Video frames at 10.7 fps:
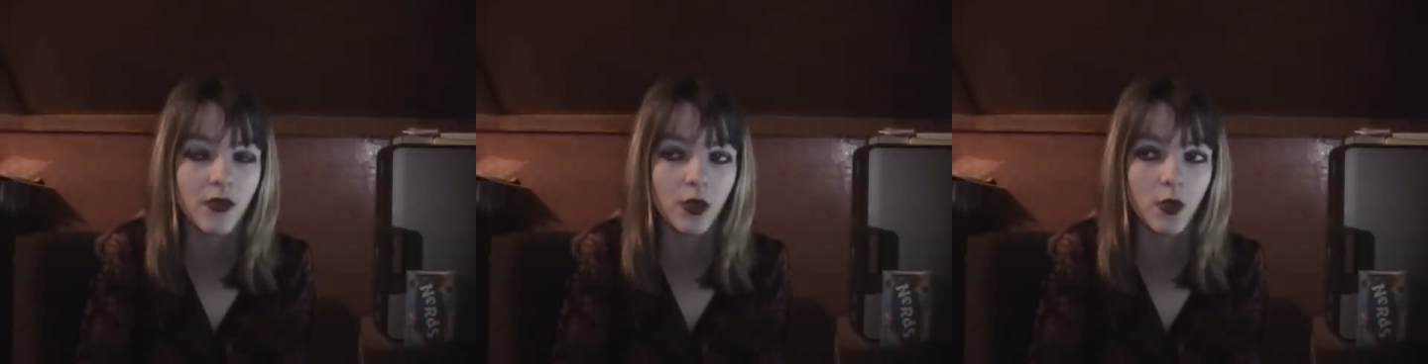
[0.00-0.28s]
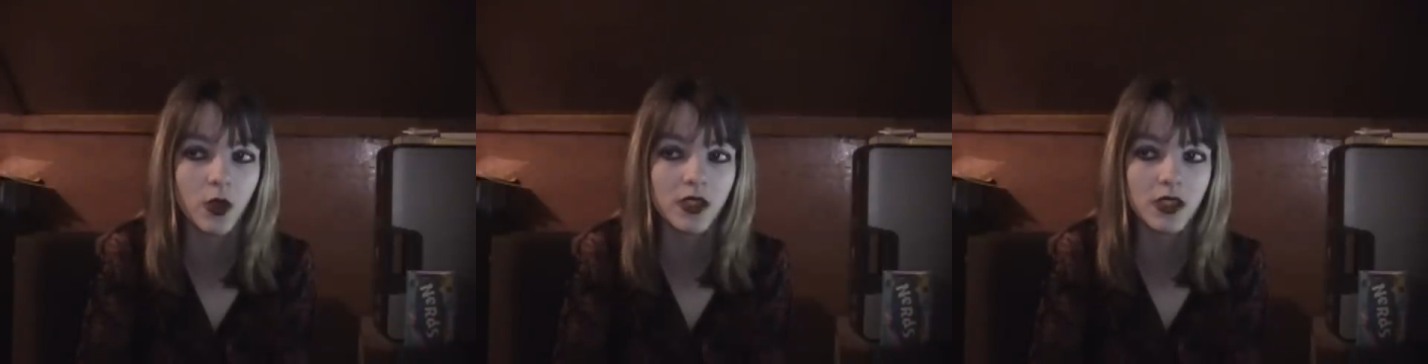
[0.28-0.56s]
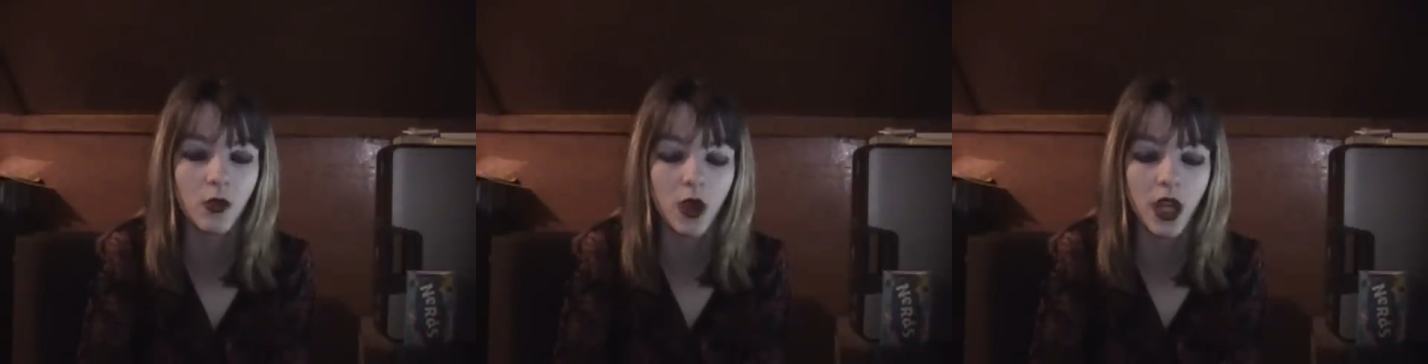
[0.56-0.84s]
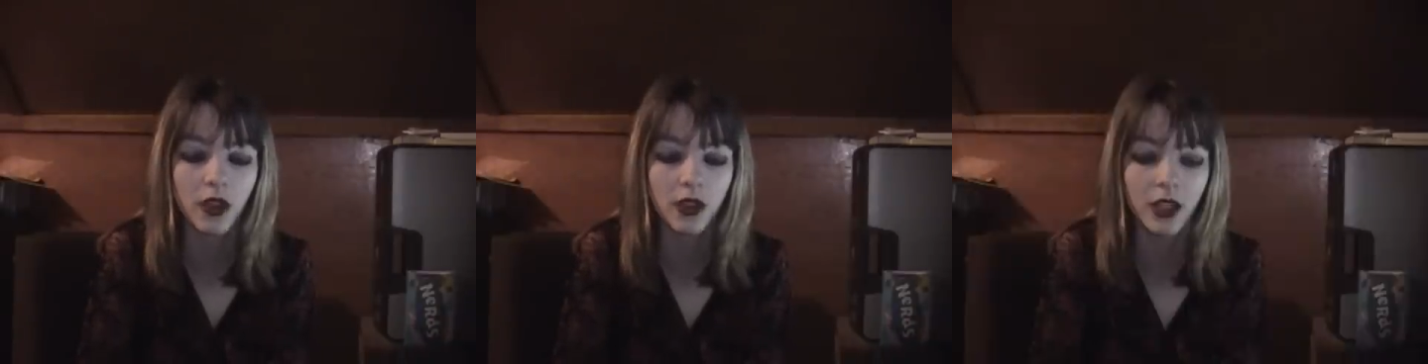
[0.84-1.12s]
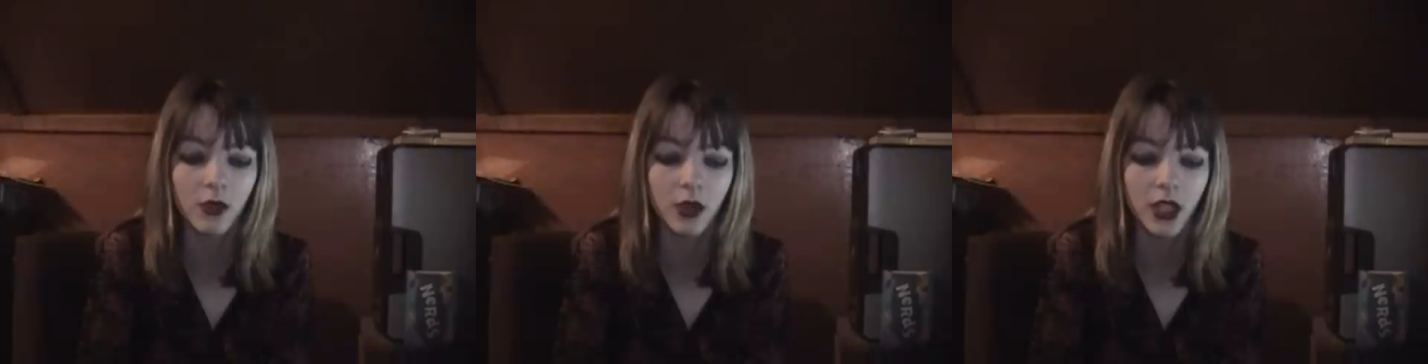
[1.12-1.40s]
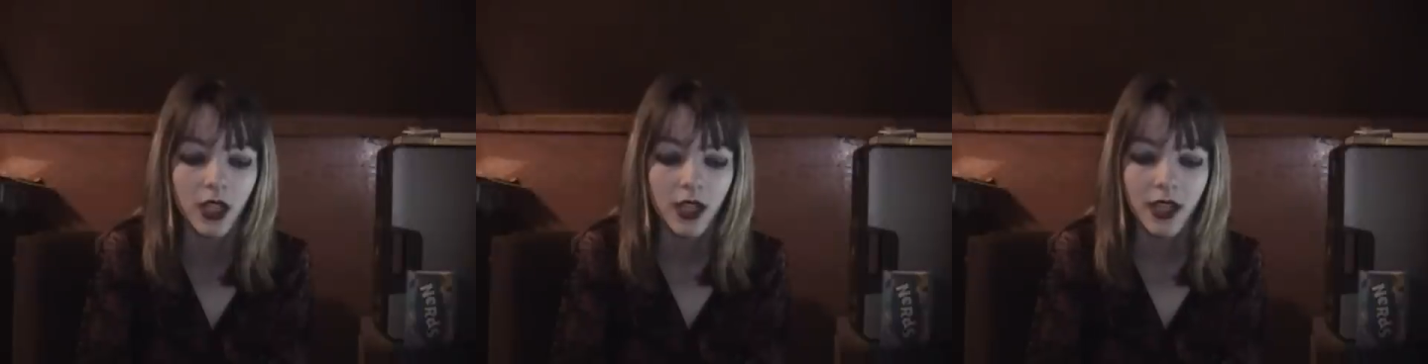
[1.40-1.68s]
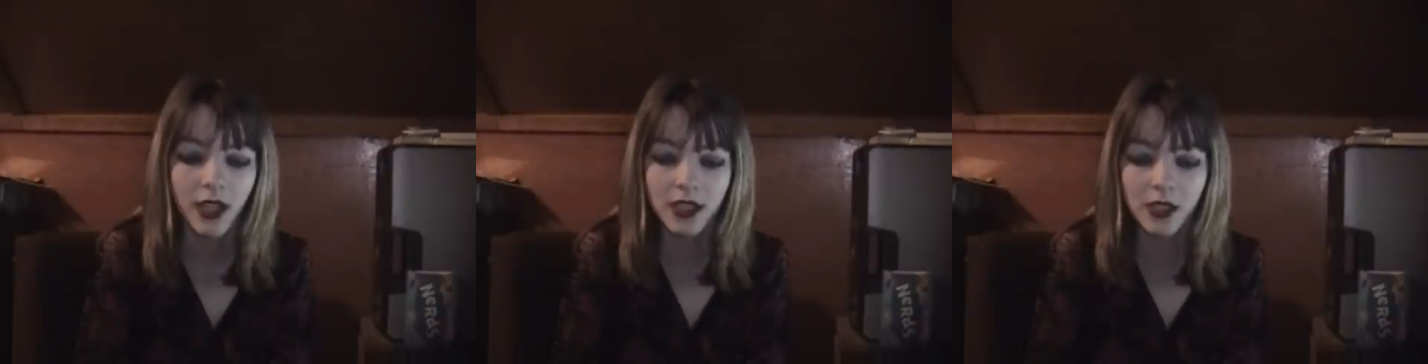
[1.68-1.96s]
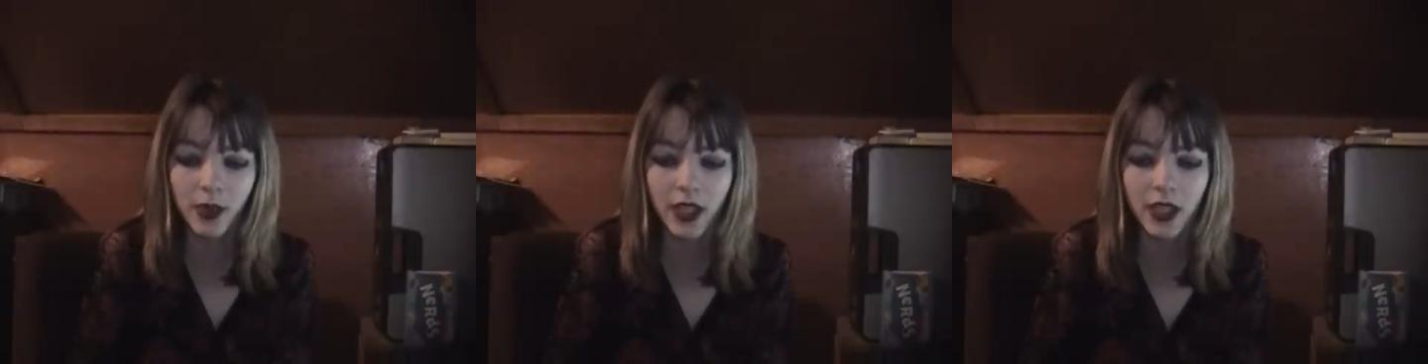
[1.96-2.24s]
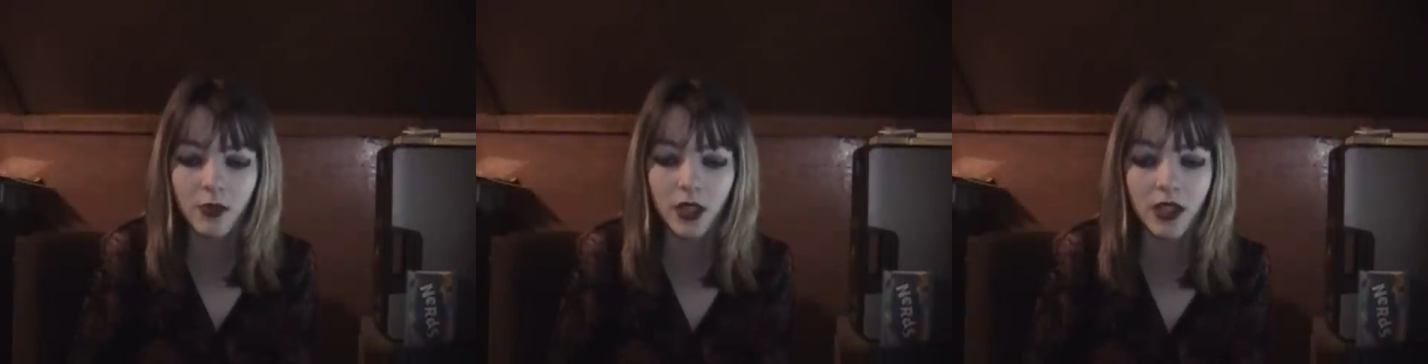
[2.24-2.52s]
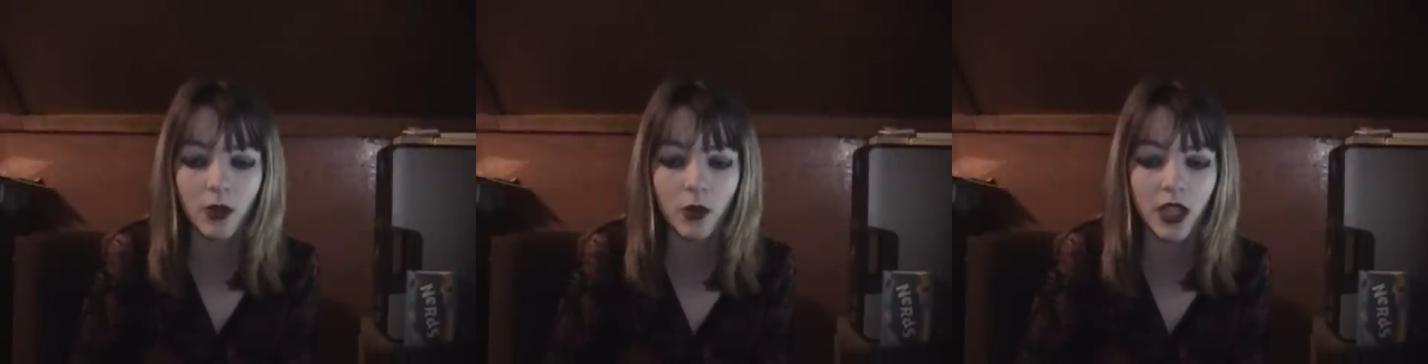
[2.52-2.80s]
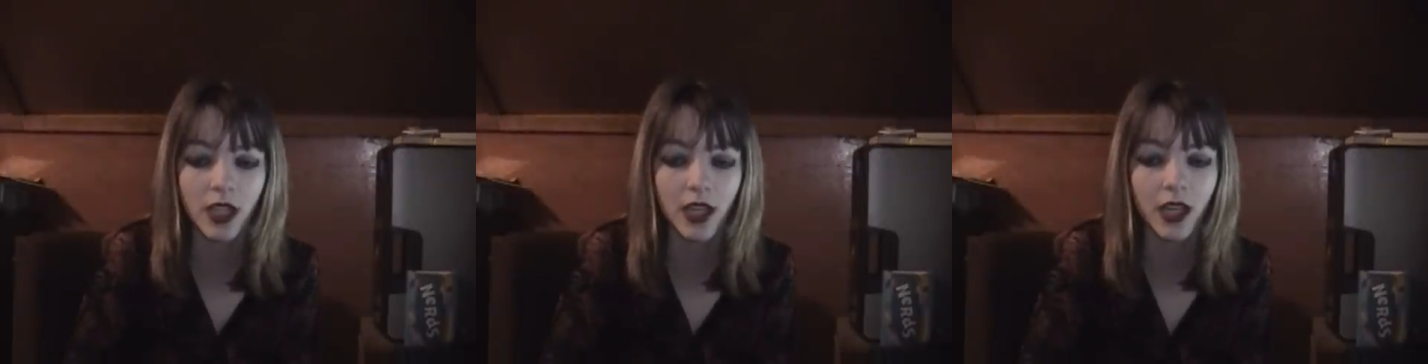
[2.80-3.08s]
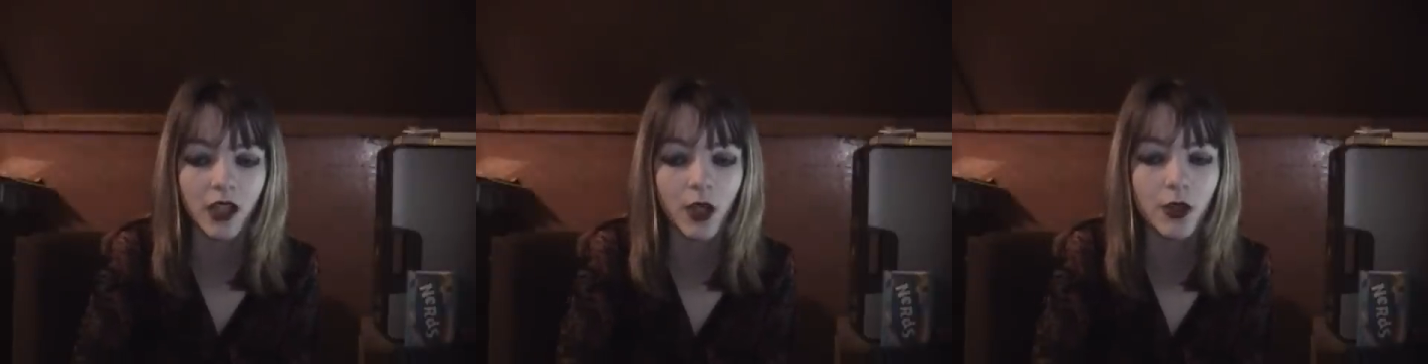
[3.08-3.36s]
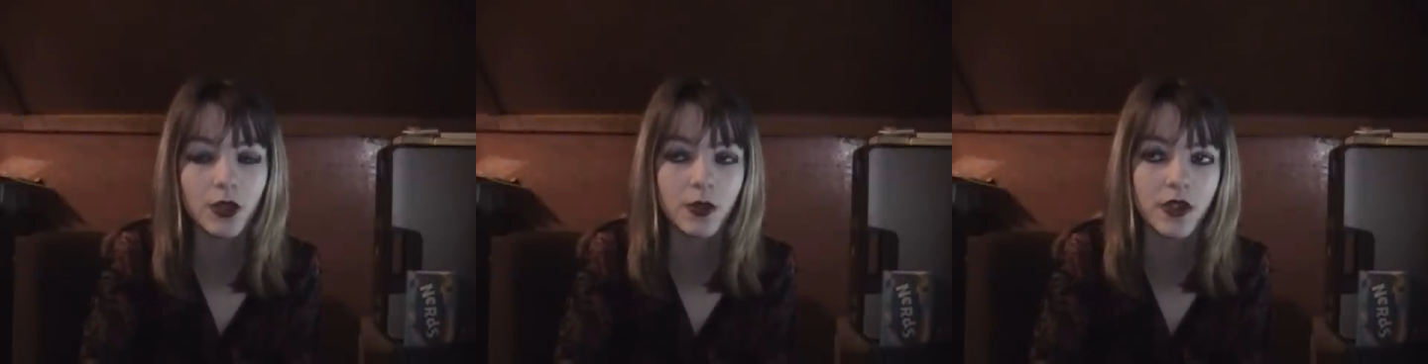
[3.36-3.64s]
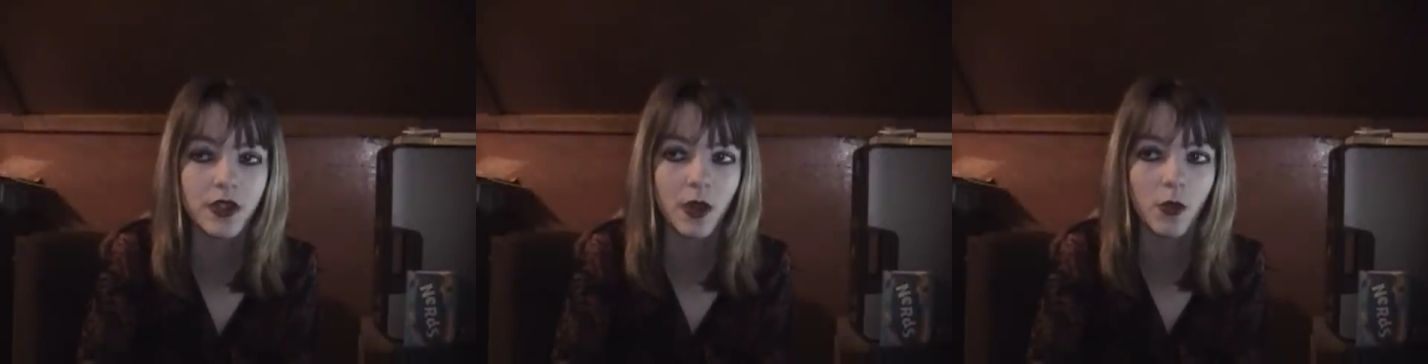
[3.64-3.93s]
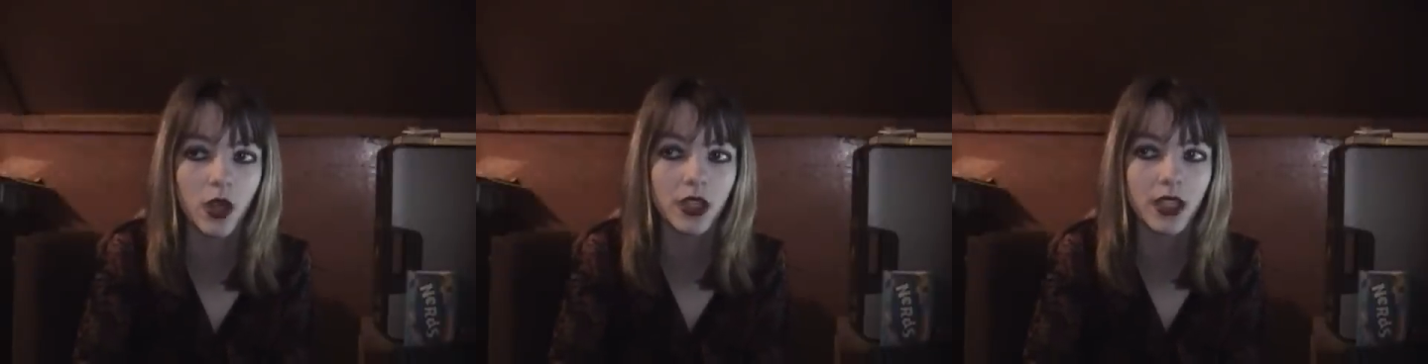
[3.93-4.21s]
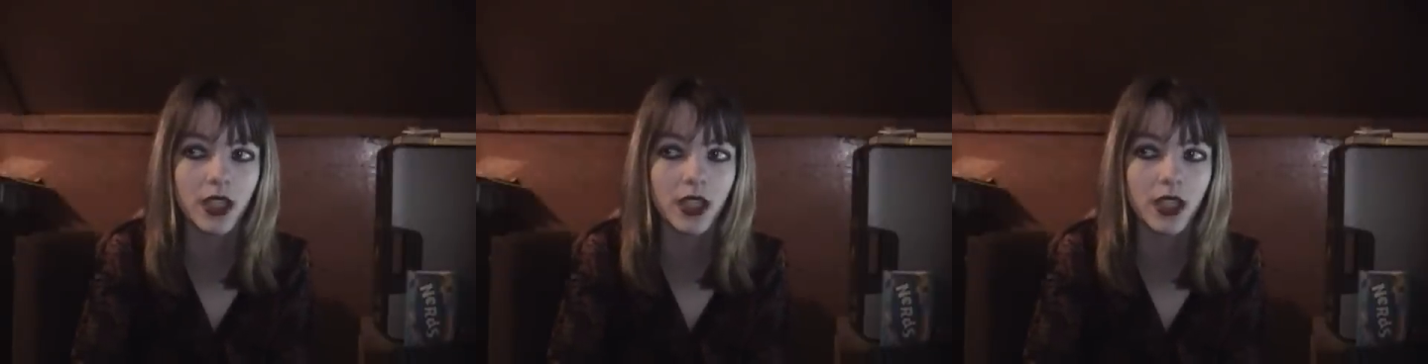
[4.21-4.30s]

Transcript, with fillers: Every once in a while, he would explain to me that when he got close with someone,